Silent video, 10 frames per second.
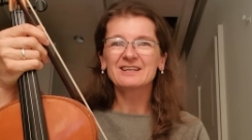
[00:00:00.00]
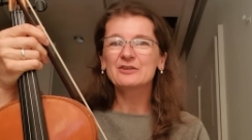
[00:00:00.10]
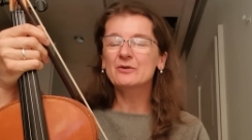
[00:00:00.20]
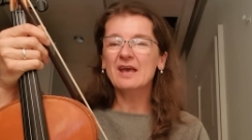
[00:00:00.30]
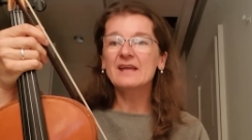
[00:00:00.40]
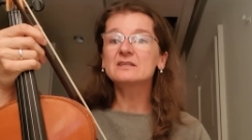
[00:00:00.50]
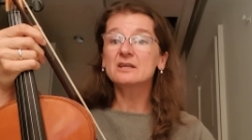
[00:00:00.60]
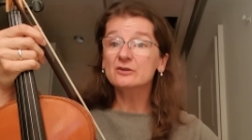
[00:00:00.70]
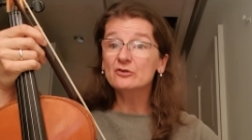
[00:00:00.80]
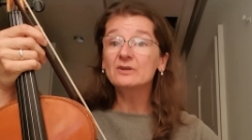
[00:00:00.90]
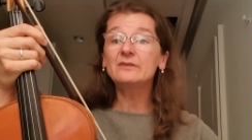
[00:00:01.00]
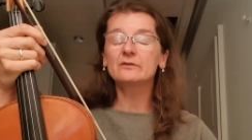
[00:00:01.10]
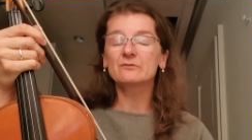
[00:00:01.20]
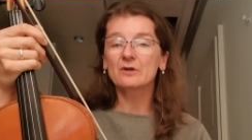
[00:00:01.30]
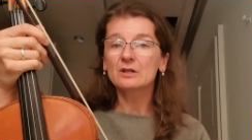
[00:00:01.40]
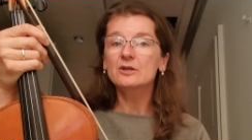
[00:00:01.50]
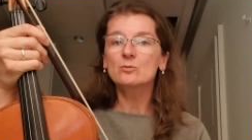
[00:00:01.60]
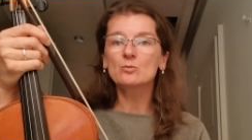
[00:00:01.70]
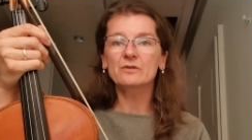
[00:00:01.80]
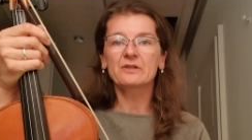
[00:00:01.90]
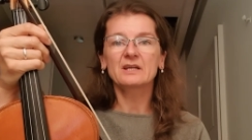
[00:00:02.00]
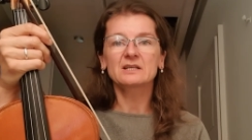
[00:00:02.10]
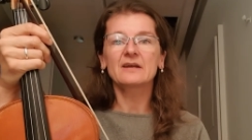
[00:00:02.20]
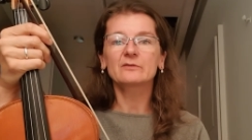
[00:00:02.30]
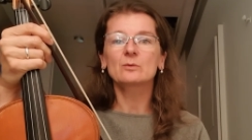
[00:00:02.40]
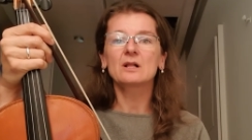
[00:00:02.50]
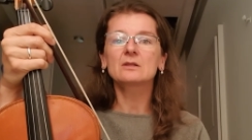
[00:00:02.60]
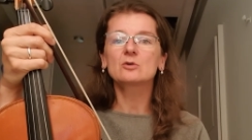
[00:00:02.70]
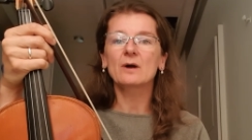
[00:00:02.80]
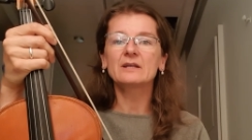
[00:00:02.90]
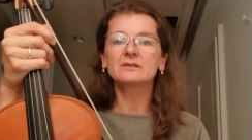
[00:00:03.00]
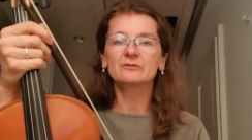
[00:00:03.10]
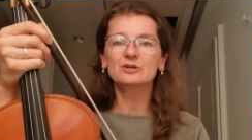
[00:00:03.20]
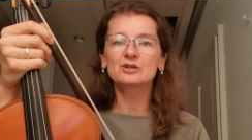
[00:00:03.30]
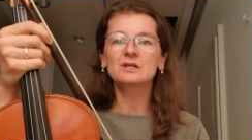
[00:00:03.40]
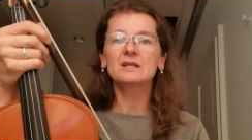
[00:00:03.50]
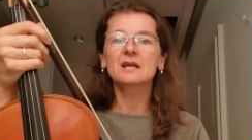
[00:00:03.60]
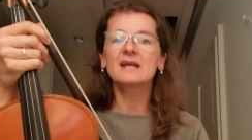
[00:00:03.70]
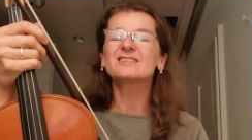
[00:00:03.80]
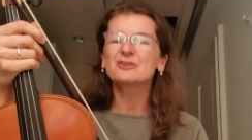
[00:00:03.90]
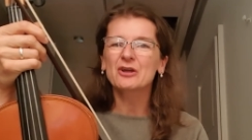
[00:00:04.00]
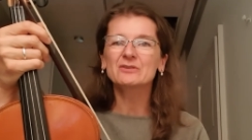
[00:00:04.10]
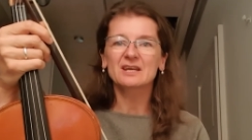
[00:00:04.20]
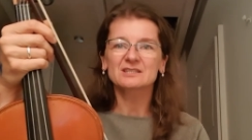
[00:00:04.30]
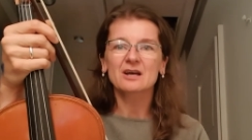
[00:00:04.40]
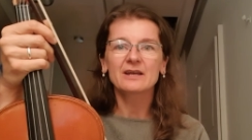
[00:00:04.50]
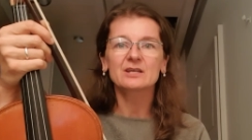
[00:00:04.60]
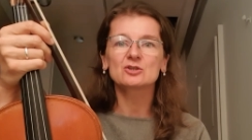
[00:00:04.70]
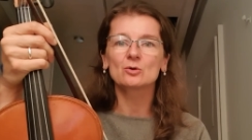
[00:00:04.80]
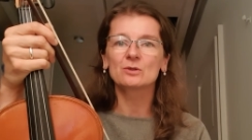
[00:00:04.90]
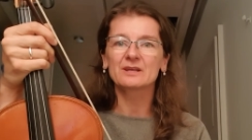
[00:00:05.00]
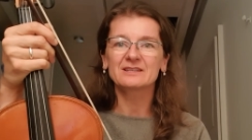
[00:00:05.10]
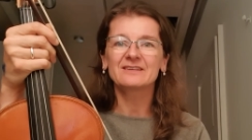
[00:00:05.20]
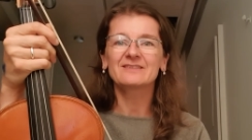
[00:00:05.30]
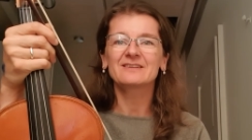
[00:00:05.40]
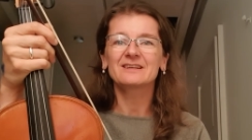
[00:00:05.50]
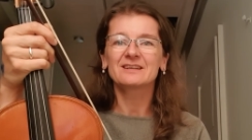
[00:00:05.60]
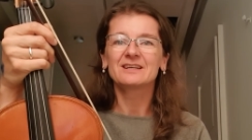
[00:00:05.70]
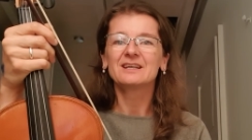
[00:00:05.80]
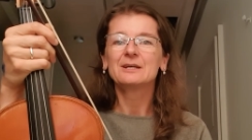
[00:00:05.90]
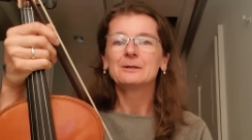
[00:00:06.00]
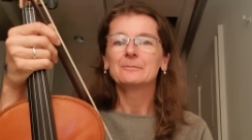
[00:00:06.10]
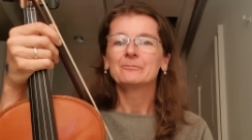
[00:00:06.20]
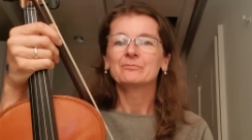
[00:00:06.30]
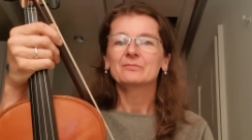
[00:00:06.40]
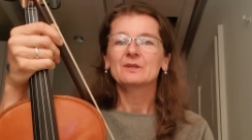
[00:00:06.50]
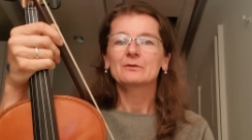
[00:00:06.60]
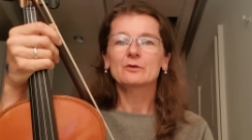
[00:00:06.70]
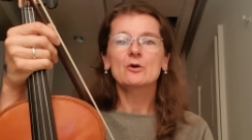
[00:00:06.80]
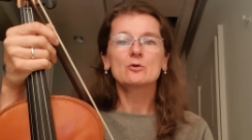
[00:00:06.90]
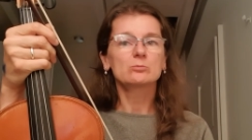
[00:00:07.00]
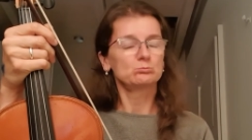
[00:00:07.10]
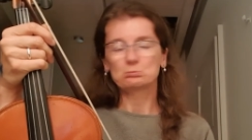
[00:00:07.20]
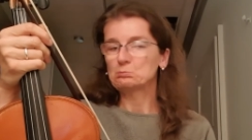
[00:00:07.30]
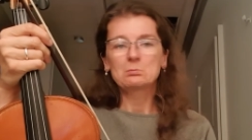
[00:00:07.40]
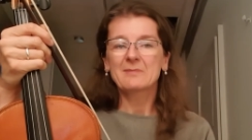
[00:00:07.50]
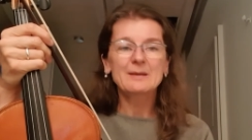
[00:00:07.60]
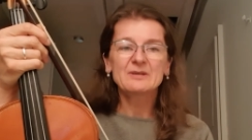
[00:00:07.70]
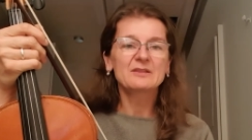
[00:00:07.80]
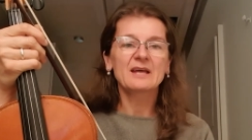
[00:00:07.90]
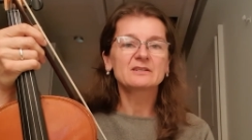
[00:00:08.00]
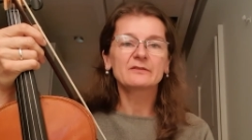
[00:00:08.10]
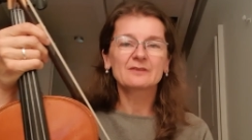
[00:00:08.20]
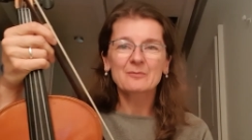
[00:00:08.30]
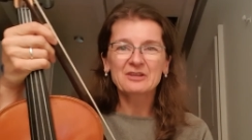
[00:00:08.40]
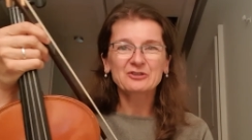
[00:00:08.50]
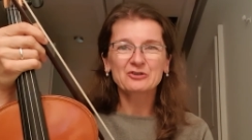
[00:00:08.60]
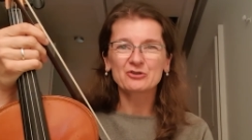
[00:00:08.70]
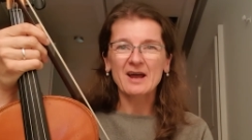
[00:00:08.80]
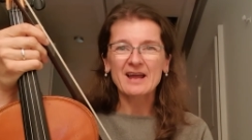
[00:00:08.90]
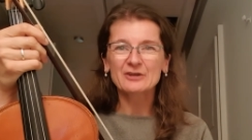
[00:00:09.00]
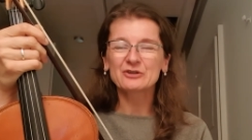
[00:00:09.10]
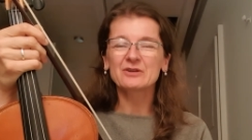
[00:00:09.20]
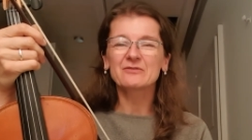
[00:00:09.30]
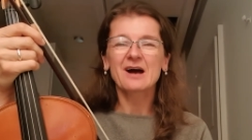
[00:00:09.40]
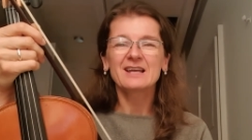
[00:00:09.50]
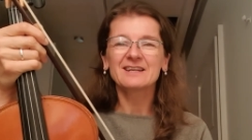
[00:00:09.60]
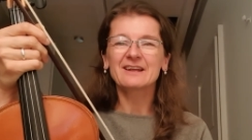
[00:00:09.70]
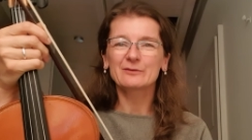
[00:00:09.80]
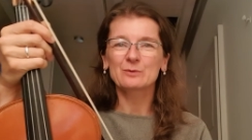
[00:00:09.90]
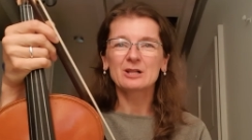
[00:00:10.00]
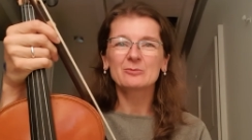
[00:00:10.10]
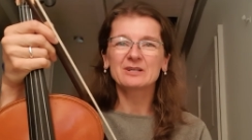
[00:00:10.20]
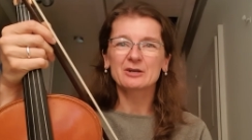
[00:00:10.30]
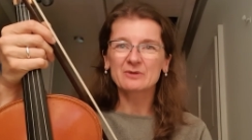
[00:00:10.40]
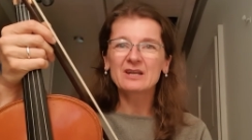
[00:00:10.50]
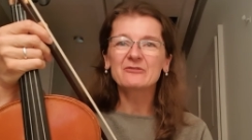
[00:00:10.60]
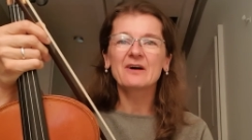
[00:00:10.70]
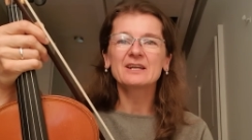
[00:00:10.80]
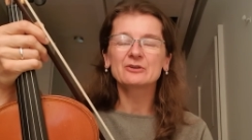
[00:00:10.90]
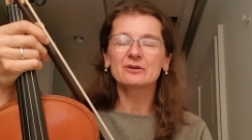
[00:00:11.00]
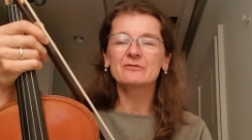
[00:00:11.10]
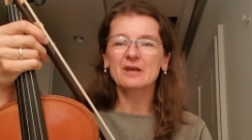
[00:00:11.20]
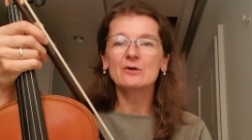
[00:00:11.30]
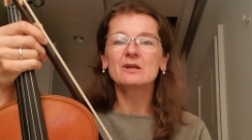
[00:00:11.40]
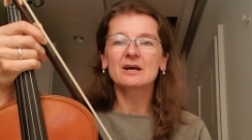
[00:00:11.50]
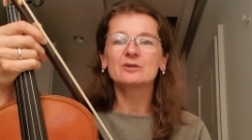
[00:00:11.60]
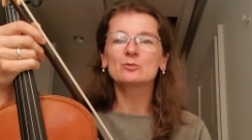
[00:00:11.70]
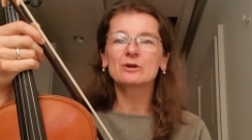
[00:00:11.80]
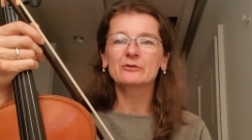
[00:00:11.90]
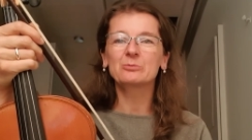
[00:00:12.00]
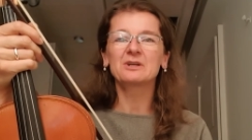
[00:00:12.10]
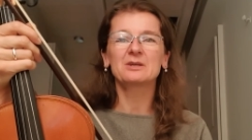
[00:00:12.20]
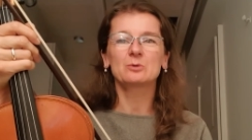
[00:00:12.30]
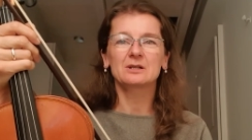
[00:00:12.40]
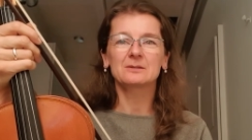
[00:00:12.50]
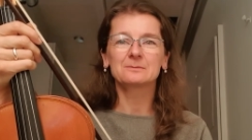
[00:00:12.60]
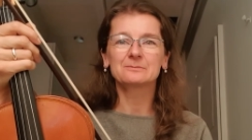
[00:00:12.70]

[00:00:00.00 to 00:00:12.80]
You can increase the volume with that as well quite efficiently, and you don't get tired all that easily. So maybe that is something to try out on a violin as well, but I really find on a viola it works pretty well.